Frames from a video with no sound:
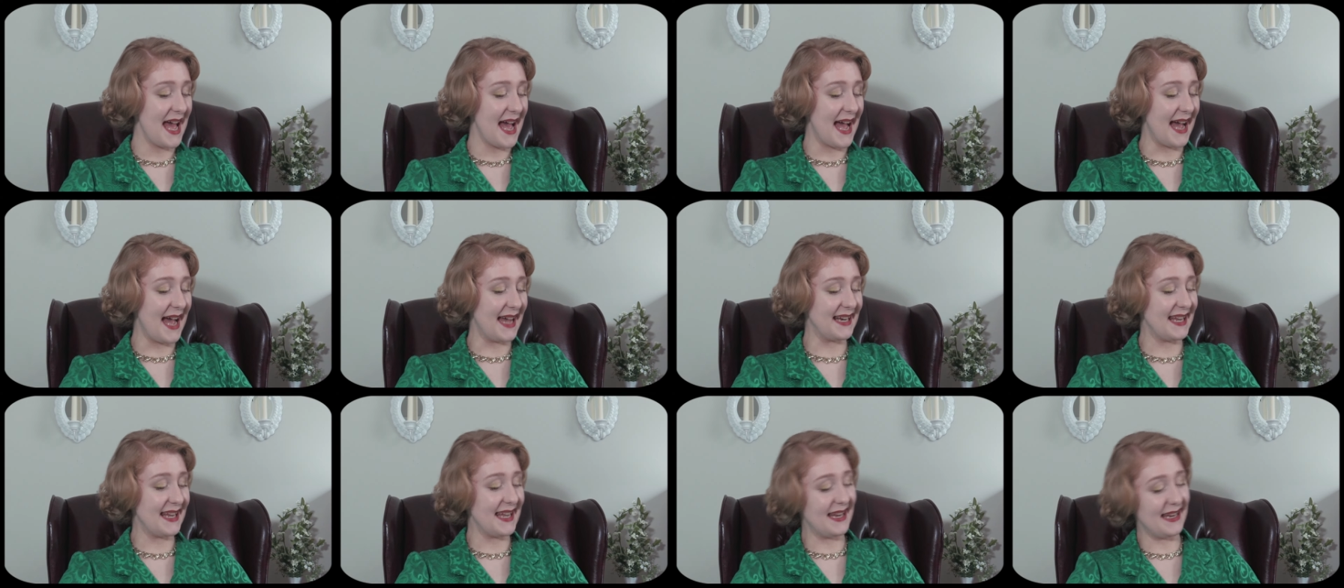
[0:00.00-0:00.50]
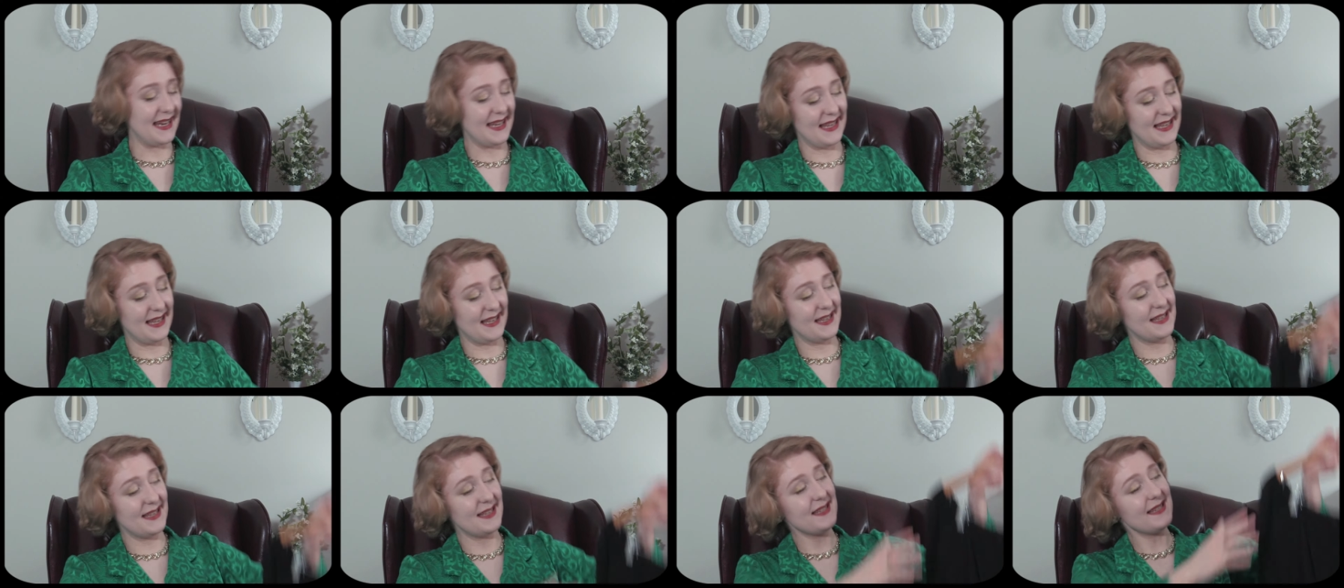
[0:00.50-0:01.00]
and it
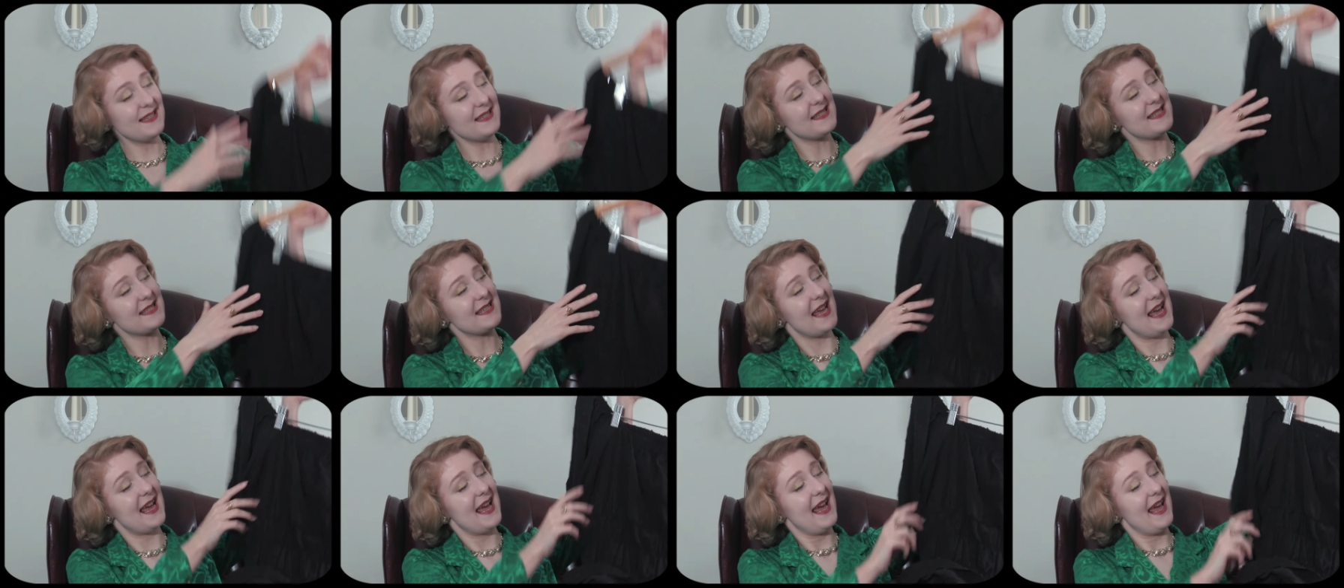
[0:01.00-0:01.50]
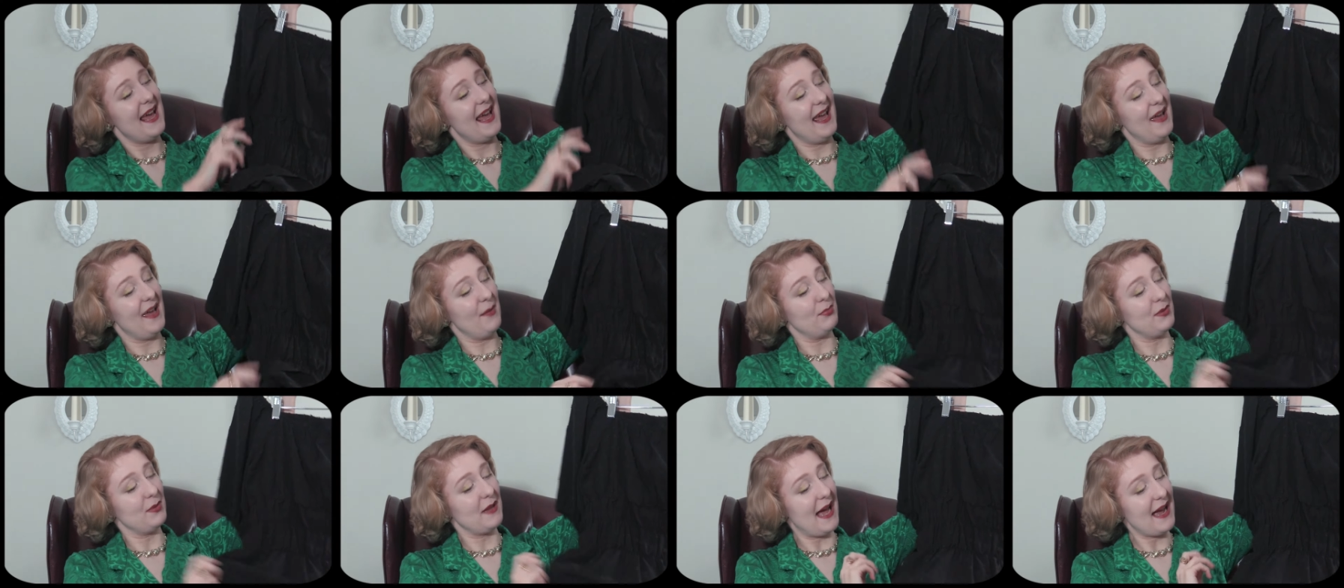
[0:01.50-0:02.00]
is a
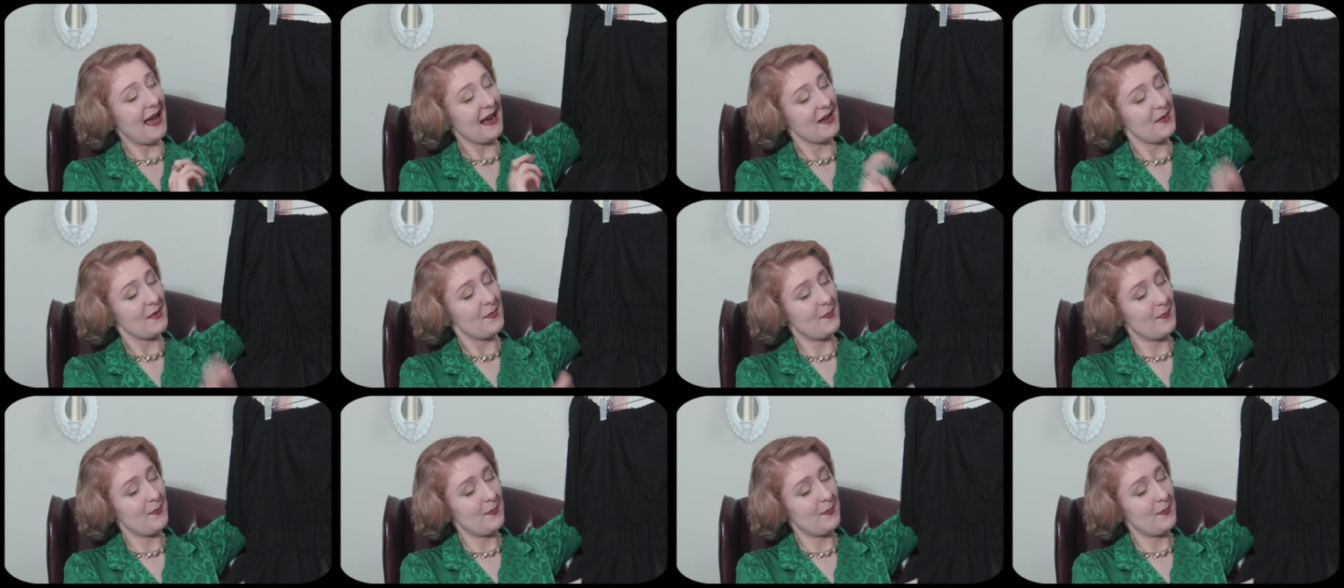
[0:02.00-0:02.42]
black